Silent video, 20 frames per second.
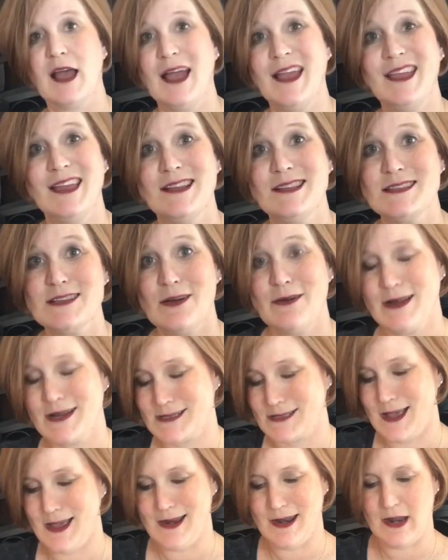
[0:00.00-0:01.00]
I get so
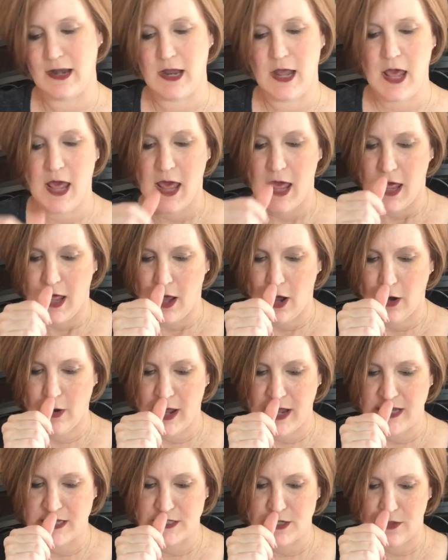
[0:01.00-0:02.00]
excited.
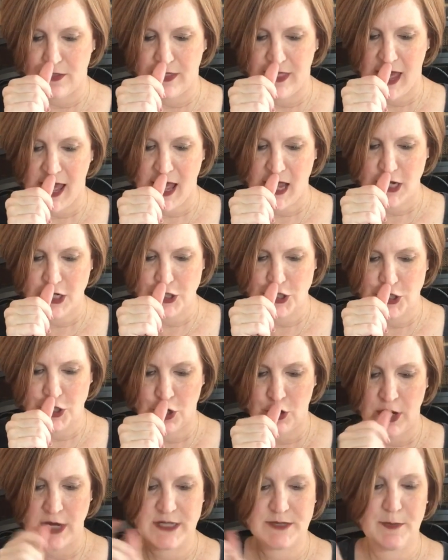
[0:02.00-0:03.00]
Okay, so that
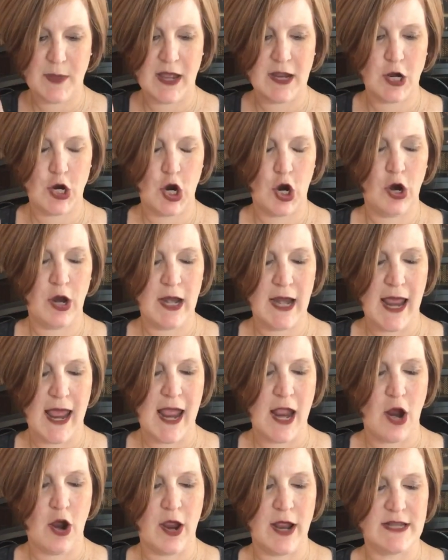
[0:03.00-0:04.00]
shirt is by Current
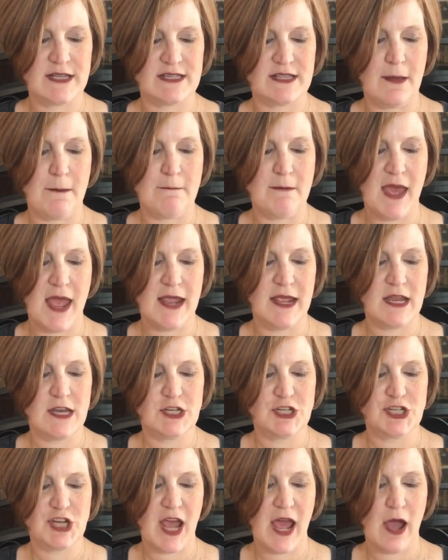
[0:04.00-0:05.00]
Air. It's the
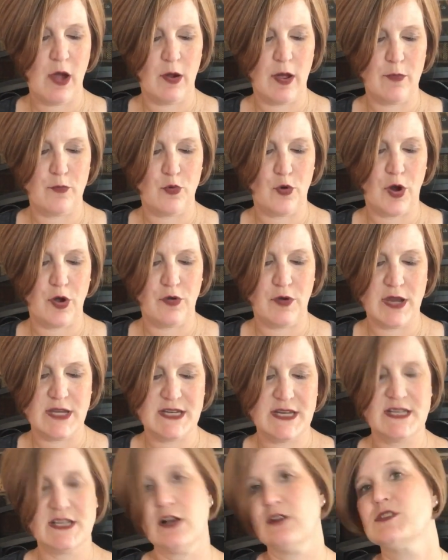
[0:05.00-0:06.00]
Megan Chow embroidery
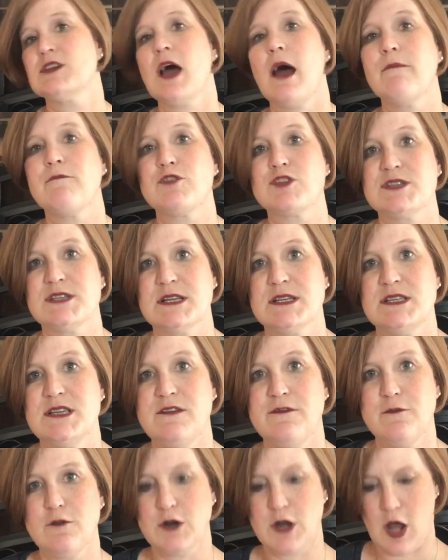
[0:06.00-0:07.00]
detail top for
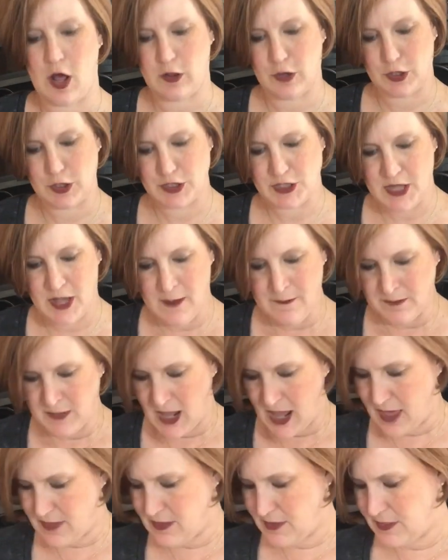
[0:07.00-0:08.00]
$64.
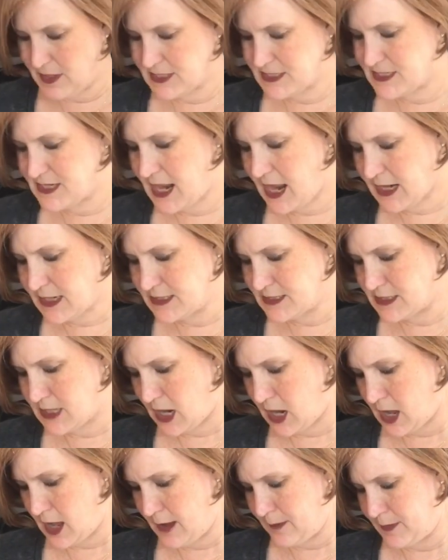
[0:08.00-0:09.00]
And then this next
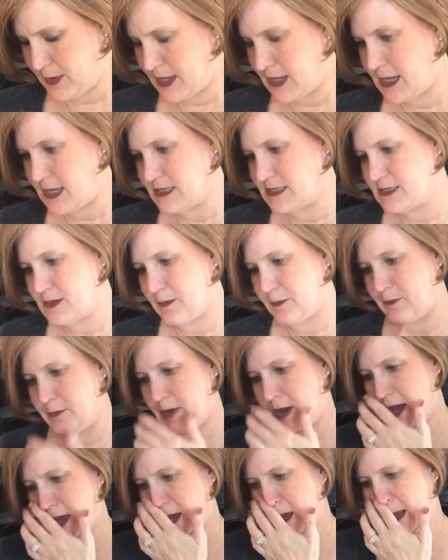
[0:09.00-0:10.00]
top is
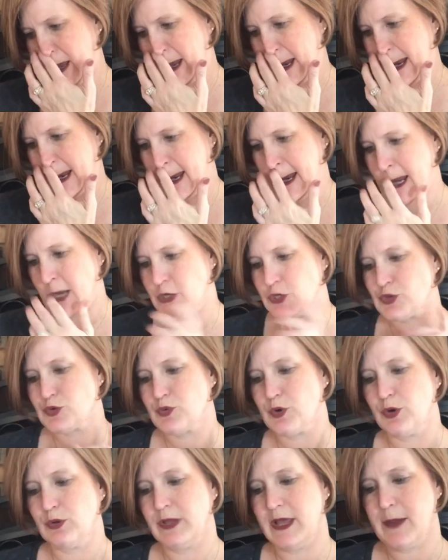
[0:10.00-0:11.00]
by
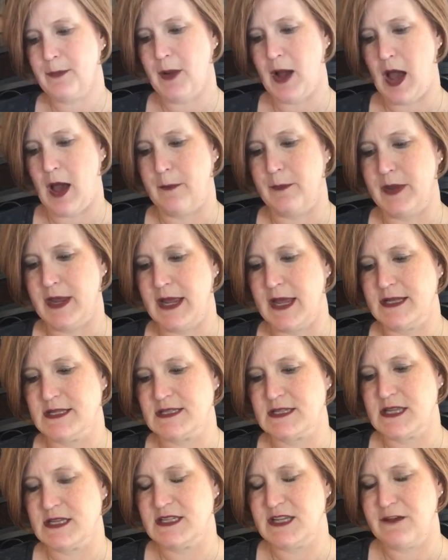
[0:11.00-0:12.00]
Truly Poppy.
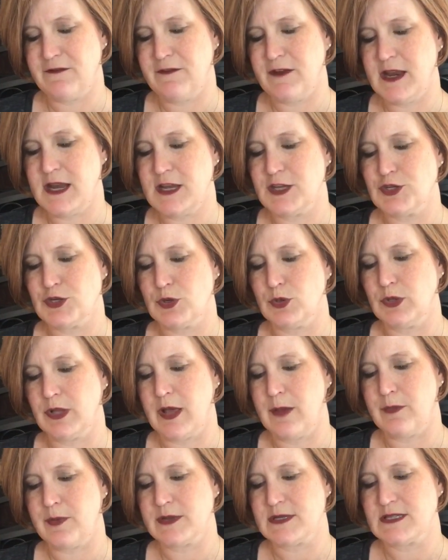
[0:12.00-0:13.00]
It's the Tiffany
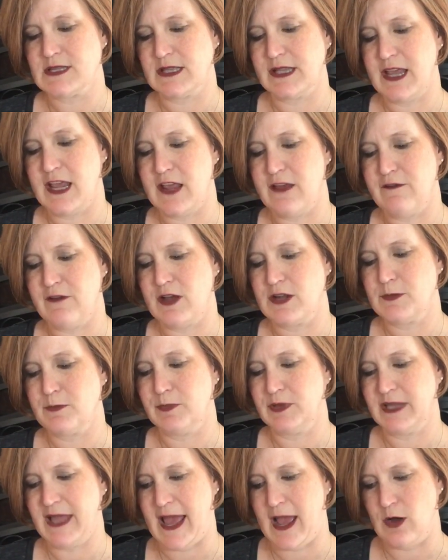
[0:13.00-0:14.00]
Tulip sleeve
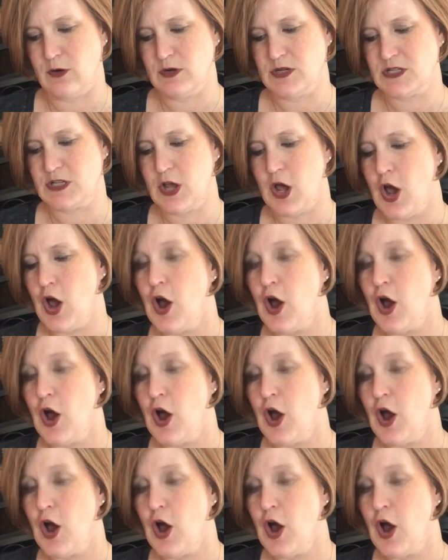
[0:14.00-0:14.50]
blouse